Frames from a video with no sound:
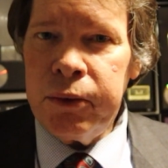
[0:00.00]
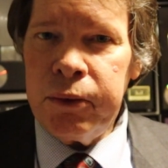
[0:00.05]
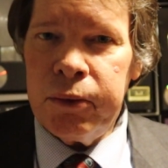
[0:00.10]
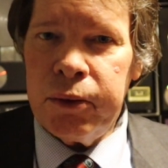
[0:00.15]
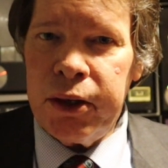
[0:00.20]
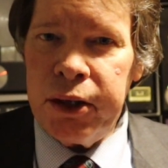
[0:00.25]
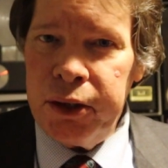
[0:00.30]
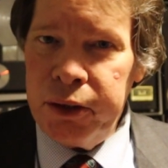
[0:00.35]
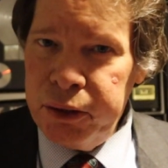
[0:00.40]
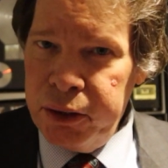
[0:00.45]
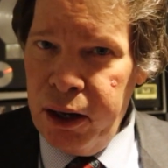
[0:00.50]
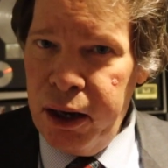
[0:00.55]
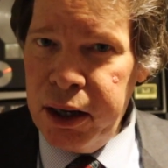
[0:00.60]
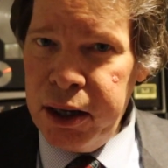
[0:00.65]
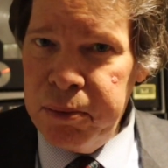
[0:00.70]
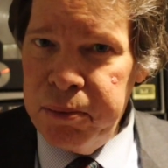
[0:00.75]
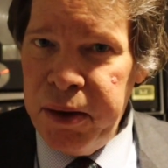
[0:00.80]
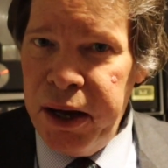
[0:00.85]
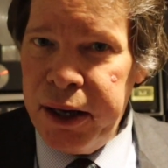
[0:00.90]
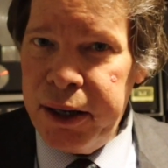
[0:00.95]
We're going to talk
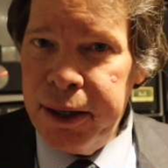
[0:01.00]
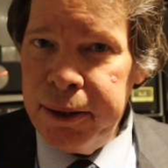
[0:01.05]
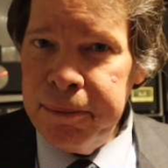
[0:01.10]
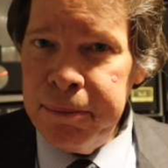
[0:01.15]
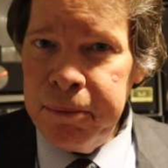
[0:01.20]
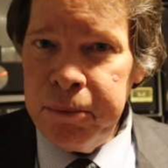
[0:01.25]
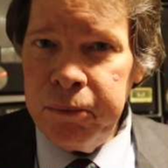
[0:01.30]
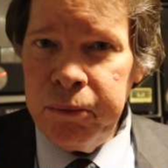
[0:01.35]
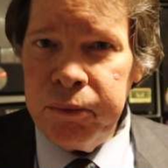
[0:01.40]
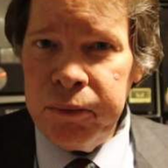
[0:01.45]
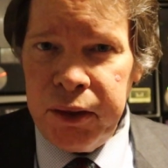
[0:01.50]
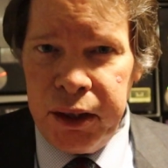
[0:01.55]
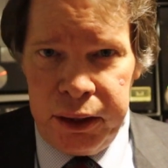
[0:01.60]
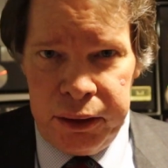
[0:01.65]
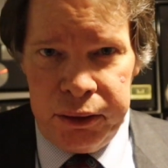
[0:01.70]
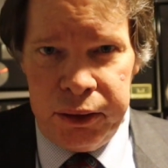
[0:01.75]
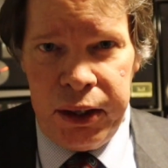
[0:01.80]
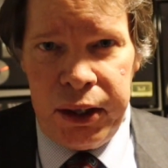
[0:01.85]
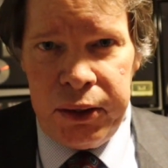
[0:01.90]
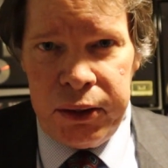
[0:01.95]
about it
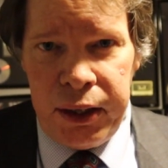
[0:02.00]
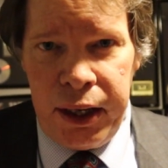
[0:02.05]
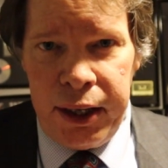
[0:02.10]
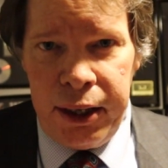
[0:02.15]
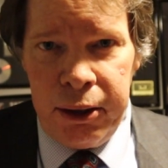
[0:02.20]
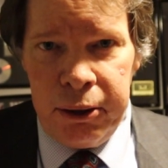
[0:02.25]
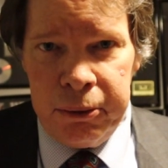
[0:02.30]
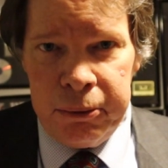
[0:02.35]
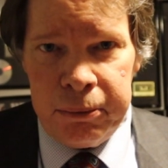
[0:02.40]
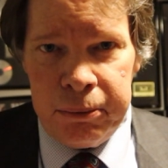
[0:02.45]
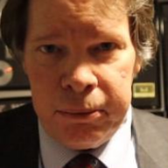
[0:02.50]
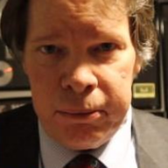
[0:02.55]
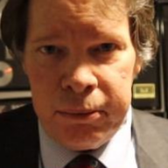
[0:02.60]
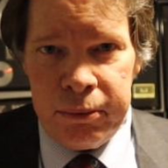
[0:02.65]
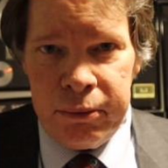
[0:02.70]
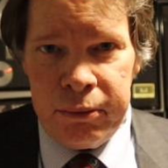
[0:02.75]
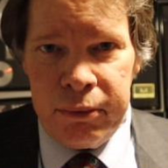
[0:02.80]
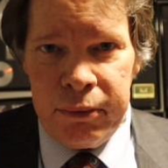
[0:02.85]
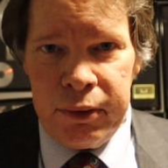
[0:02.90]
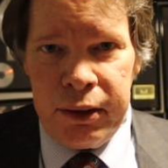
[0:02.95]
in detail,
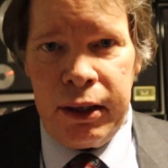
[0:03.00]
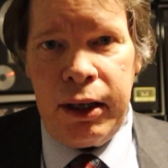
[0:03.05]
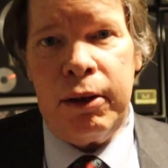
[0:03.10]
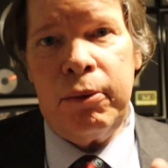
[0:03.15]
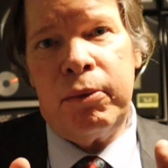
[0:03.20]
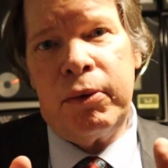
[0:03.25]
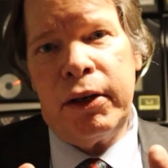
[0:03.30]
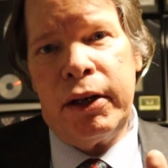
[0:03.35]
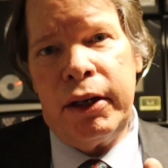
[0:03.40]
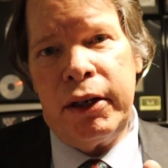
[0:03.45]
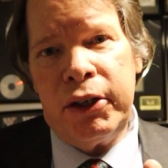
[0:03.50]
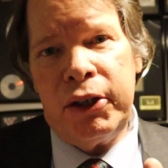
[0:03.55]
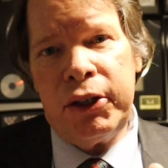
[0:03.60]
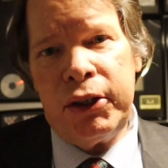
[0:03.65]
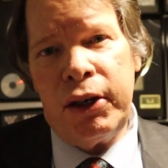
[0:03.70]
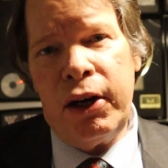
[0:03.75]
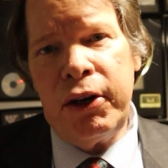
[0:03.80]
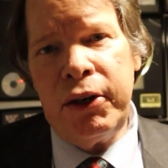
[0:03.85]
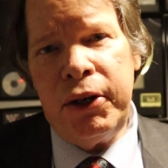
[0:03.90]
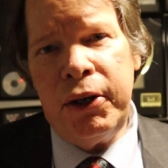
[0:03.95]
and we're going to
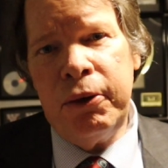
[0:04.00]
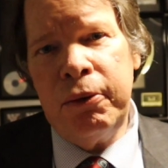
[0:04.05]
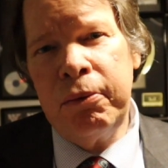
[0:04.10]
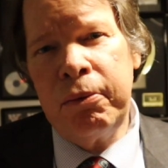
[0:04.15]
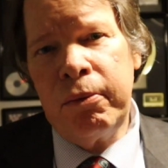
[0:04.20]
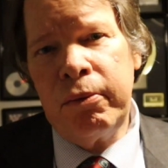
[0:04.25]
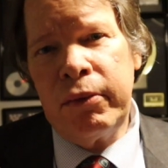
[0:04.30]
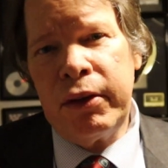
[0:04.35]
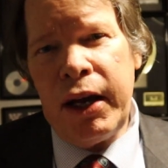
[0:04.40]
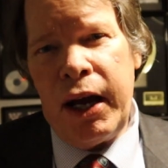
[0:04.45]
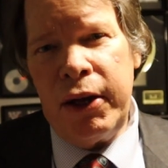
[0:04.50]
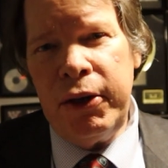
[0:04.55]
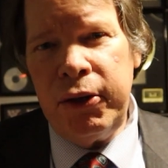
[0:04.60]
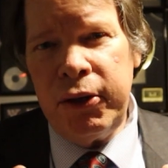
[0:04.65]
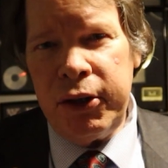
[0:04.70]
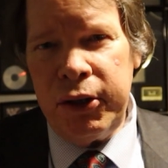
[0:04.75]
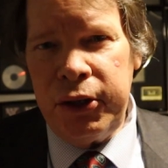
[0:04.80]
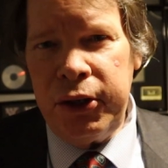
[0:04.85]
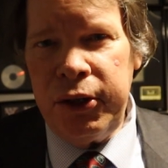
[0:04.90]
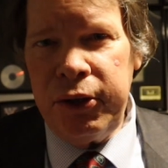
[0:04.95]
show you how you
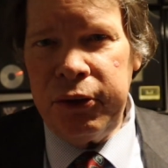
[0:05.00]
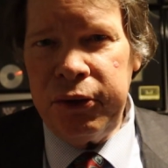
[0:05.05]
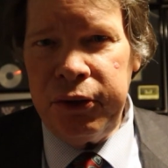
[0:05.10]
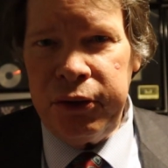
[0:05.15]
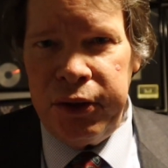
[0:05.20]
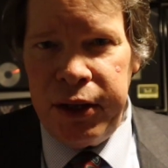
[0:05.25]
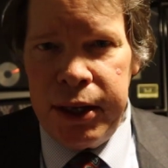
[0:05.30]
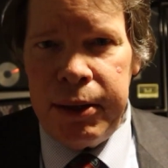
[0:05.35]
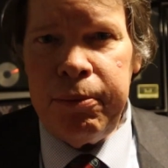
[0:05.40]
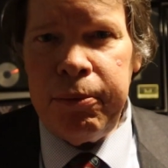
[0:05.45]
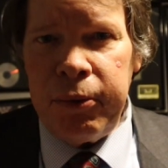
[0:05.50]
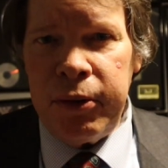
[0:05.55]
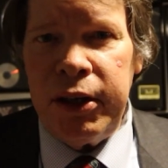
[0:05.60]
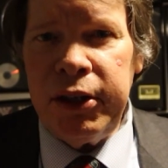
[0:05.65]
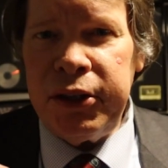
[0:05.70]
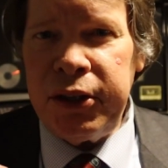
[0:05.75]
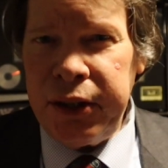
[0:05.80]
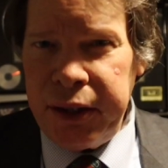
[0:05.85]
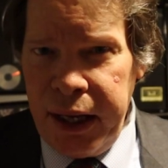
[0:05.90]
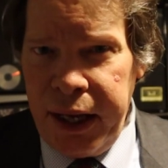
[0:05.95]
can use deep,
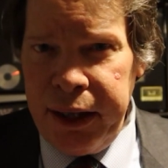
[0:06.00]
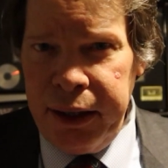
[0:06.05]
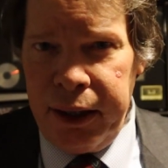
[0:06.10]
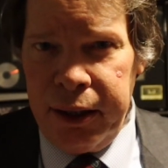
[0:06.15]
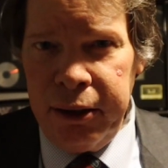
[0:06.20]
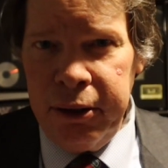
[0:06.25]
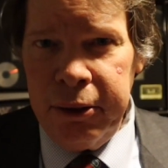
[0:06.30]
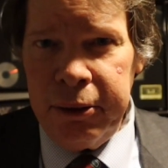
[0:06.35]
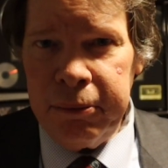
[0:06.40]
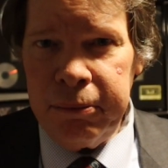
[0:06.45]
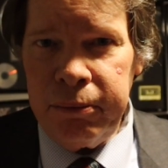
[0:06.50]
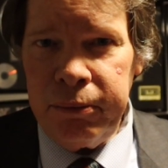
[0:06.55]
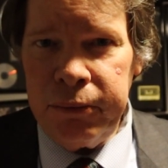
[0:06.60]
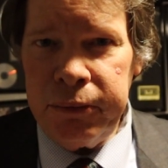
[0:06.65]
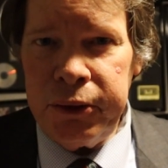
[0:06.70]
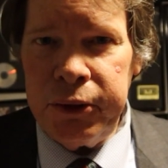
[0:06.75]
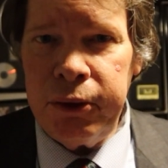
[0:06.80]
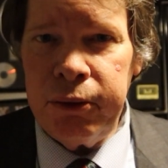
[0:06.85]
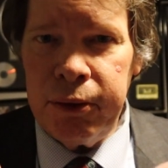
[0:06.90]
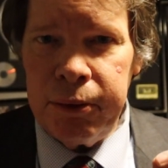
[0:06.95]
rich data
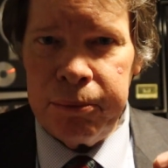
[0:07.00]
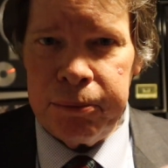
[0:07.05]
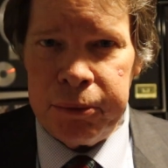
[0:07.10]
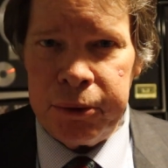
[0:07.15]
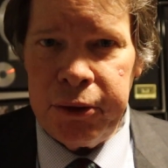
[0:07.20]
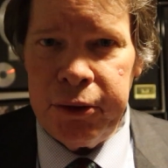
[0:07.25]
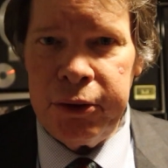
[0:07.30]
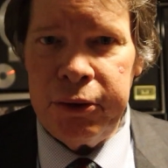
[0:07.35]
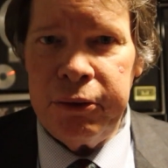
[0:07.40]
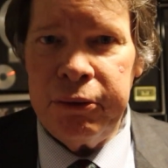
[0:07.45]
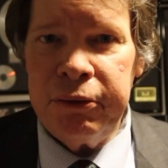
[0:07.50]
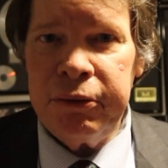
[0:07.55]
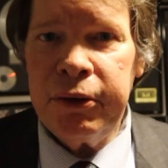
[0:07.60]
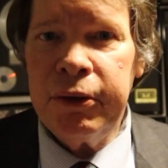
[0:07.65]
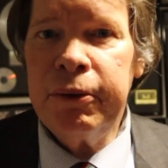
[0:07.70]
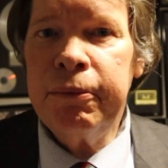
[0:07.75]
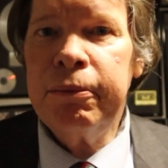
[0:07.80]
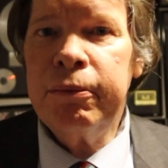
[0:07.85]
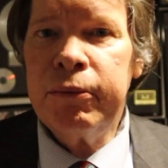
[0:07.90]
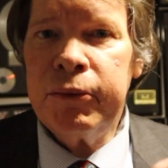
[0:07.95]
to improve
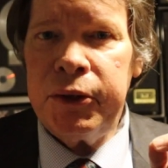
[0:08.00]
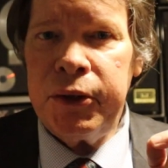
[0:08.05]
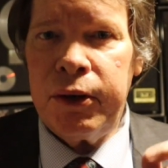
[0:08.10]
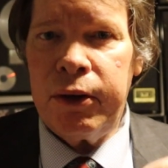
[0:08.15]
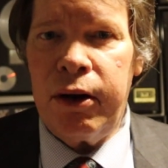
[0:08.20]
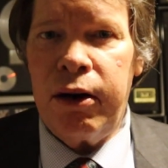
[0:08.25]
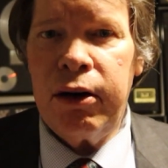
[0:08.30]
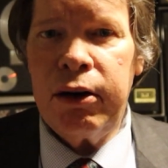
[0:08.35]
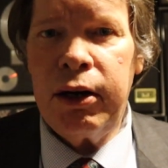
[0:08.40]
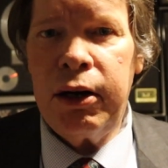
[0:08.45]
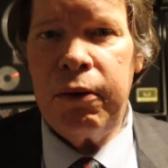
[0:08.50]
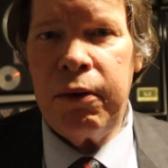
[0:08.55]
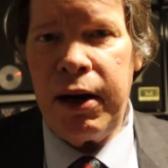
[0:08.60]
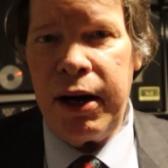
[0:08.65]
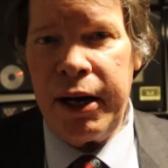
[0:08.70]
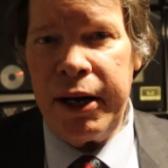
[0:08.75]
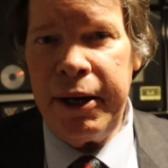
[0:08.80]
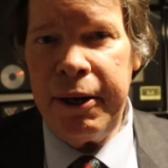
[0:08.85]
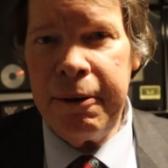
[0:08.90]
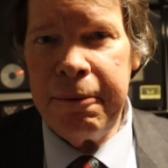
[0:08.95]
your
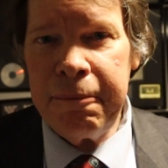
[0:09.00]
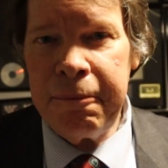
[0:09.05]
ROI.